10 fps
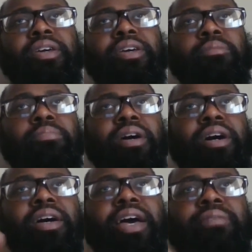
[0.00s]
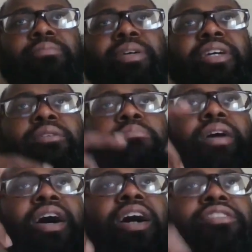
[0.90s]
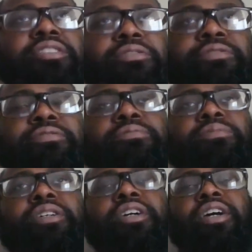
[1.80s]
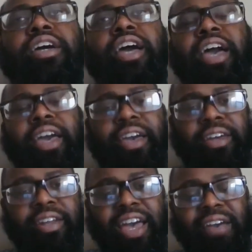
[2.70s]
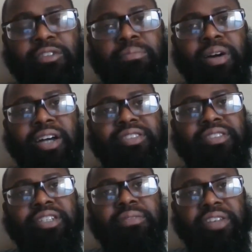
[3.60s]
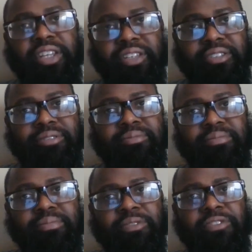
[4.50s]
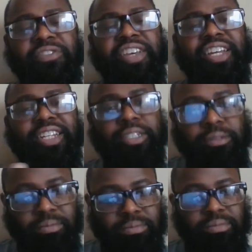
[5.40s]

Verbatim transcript: being po- being positive and having positivity feeling